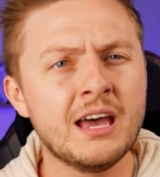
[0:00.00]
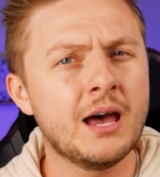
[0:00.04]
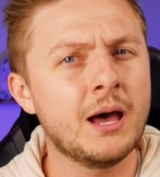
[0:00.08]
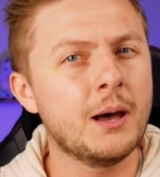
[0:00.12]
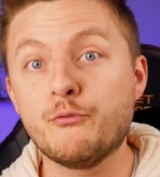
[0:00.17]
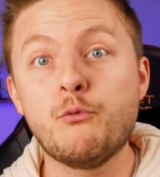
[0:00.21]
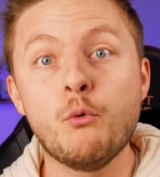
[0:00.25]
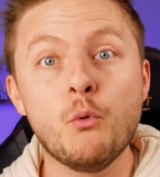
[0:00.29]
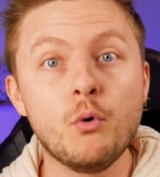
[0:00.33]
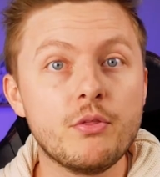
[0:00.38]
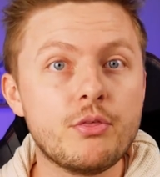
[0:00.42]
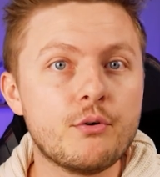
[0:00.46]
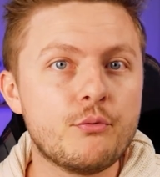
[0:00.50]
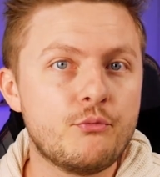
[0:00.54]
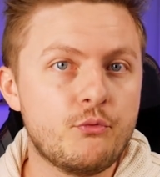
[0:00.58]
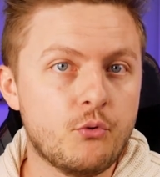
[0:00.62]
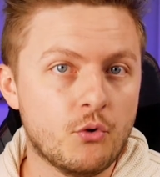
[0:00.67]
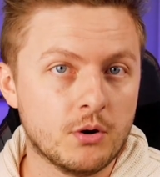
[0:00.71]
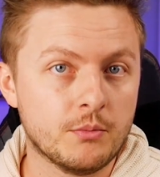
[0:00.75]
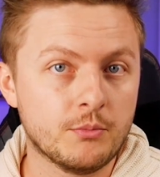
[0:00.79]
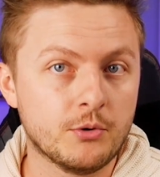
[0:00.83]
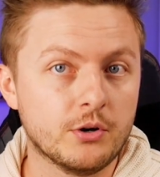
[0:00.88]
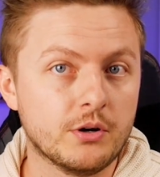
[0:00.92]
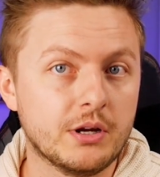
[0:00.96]
For the
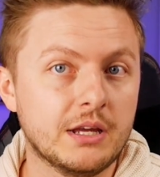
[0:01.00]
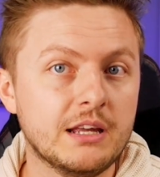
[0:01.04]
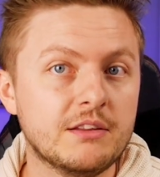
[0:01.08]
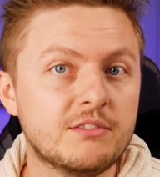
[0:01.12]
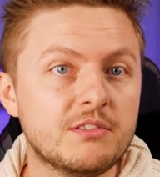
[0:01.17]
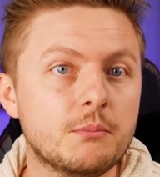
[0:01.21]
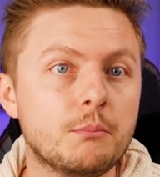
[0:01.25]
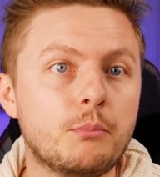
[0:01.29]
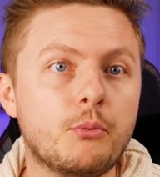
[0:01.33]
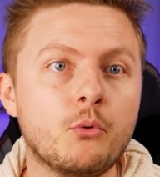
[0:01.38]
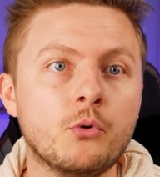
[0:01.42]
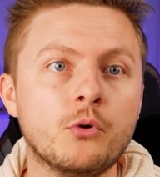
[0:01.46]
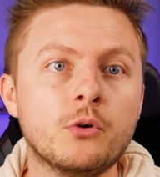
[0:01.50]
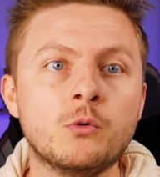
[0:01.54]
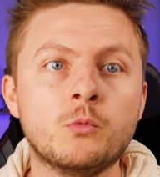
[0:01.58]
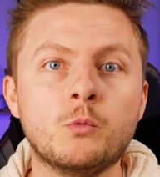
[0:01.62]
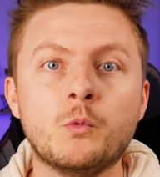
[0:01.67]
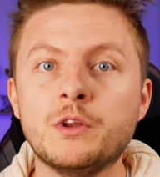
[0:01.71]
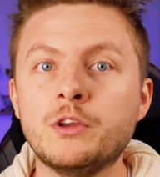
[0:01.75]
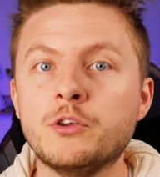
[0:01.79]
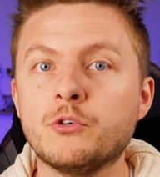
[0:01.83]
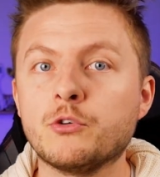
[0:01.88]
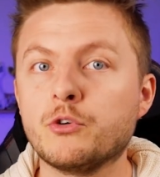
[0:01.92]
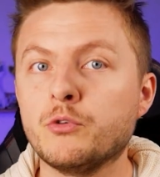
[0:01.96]
former, it's important
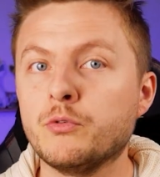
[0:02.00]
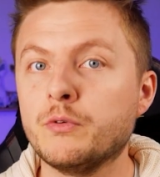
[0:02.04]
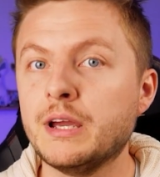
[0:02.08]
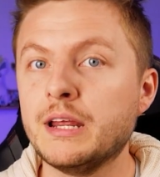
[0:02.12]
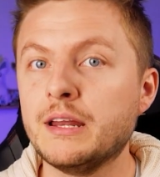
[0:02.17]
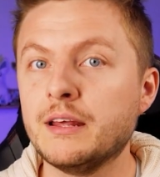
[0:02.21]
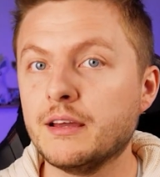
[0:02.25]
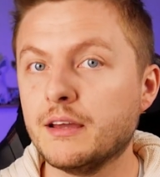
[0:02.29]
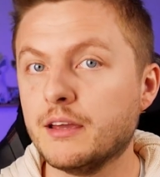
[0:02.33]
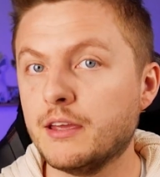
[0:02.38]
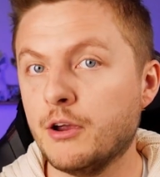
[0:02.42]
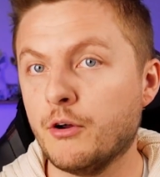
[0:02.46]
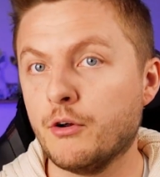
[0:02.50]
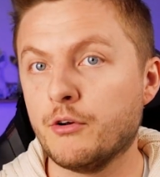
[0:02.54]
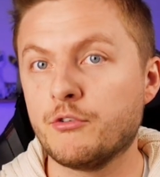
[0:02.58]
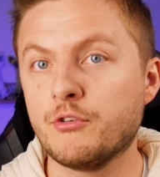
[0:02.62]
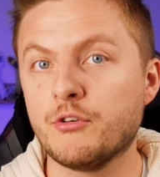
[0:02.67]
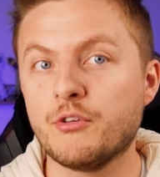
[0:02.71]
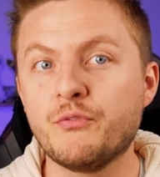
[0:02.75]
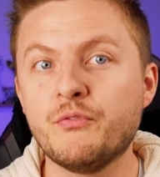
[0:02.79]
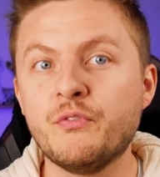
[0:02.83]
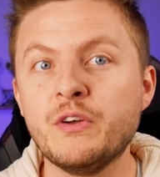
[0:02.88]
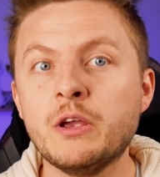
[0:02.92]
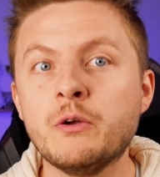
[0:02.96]
when you're creating a
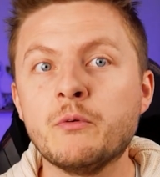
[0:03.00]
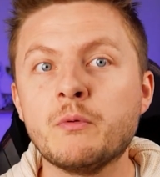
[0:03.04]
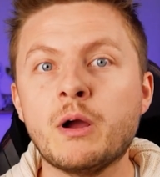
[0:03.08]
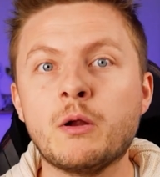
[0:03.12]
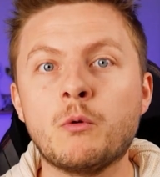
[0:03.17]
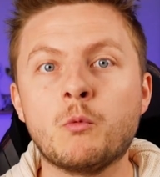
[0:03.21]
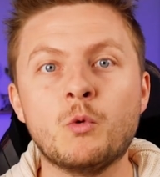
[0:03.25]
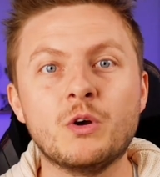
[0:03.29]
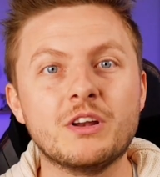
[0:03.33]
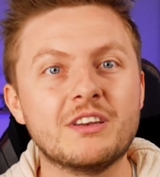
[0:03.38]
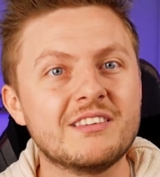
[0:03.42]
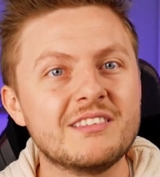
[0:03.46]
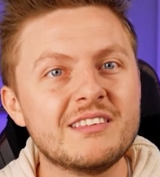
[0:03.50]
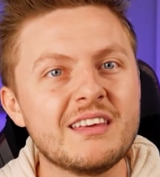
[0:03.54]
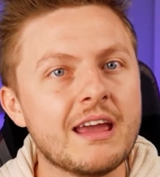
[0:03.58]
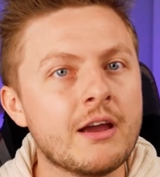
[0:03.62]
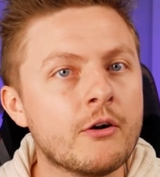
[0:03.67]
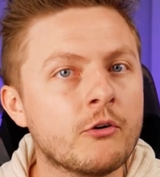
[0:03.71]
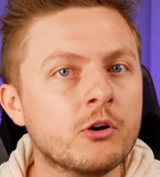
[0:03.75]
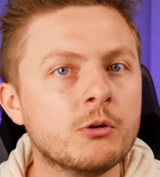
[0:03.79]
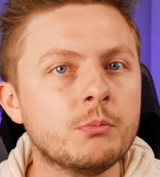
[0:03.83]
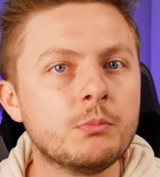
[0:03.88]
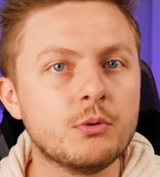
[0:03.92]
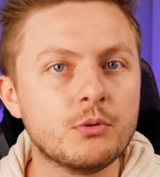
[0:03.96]
character to figure out what
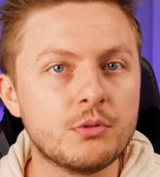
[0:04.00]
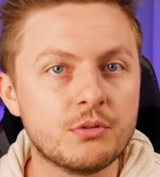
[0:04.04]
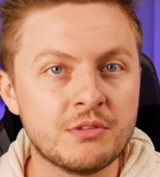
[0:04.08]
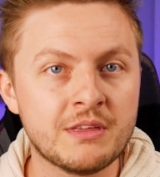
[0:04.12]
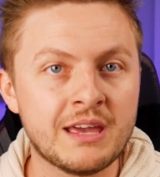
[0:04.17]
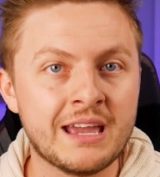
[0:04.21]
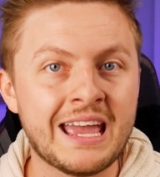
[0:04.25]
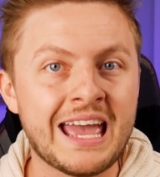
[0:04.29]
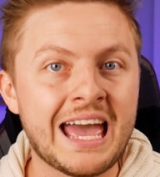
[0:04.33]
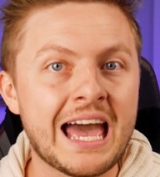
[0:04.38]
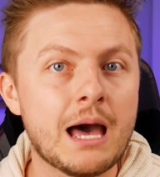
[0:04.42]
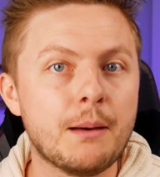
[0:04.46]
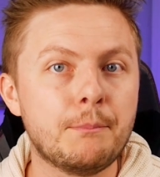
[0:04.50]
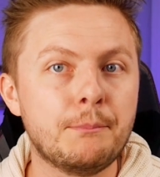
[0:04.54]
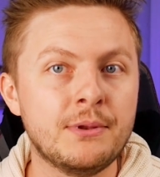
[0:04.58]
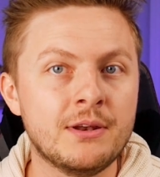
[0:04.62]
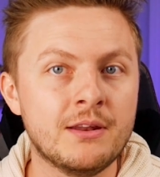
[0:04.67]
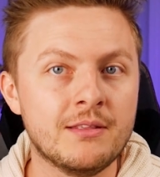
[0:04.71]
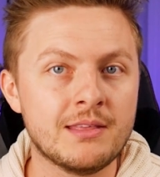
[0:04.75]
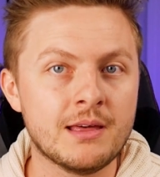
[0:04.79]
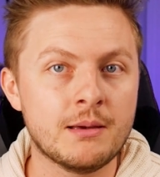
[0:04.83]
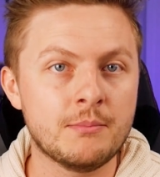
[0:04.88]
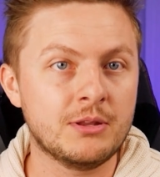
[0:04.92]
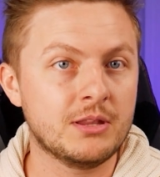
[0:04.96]
terrible thing
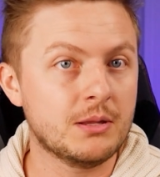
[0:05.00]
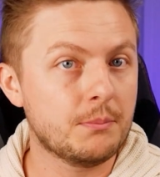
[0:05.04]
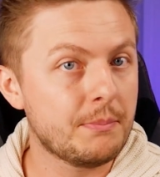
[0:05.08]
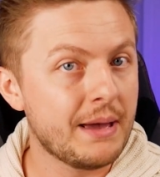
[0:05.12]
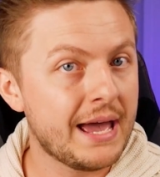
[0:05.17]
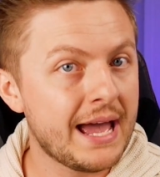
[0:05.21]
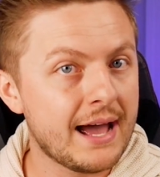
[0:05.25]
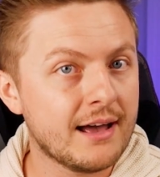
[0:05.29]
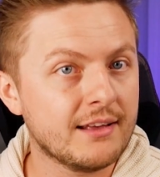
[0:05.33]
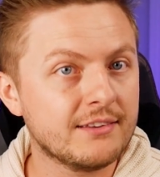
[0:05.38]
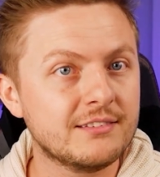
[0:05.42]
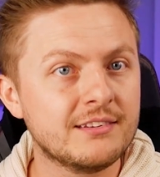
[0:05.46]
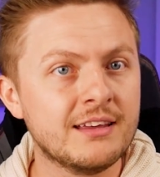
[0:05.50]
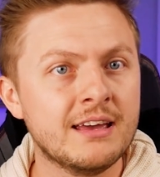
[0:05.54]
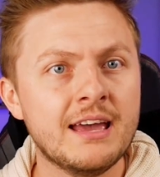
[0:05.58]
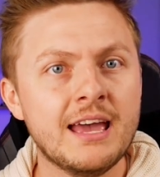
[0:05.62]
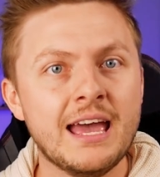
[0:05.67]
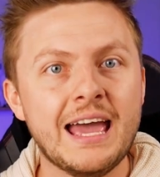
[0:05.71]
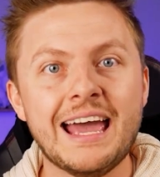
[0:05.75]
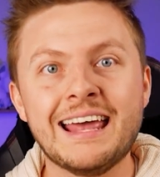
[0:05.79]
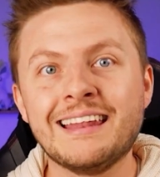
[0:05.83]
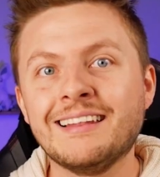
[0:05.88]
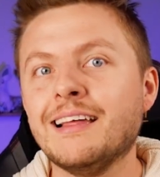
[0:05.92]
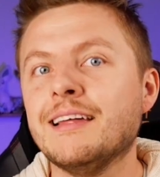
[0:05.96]
happened to them in the past
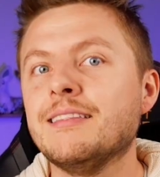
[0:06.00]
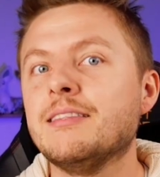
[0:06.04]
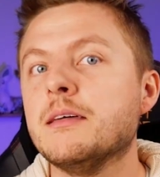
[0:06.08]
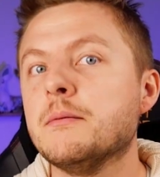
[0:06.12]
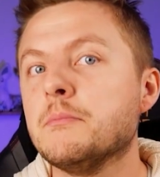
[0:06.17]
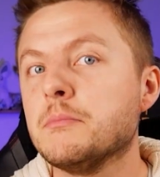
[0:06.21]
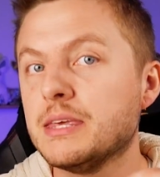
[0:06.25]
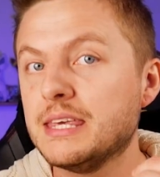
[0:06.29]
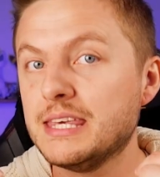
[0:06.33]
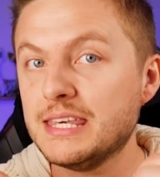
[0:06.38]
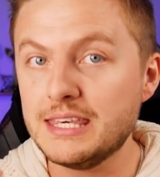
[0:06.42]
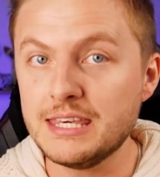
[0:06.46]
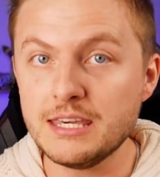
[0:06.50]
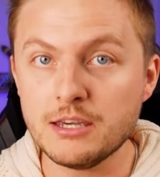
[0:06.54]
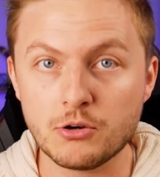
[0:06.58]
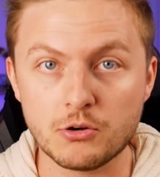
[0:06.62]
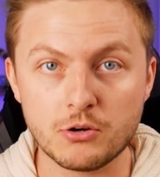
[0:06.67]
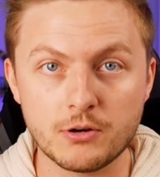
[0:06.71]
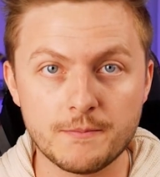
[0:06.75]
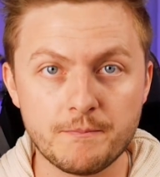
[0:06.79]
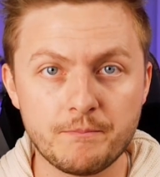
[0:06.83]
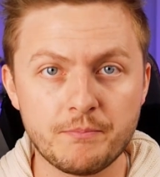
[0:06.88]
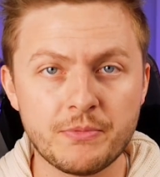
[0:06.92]
and led them here.